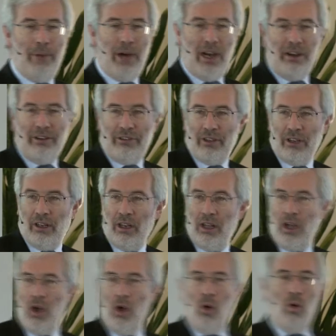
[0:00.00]
parcel
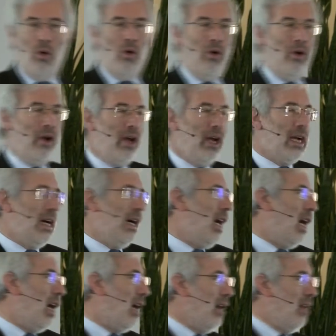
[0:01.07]
or a
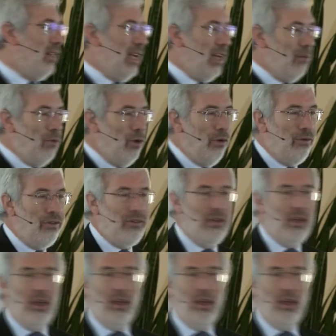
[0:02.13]
car that moves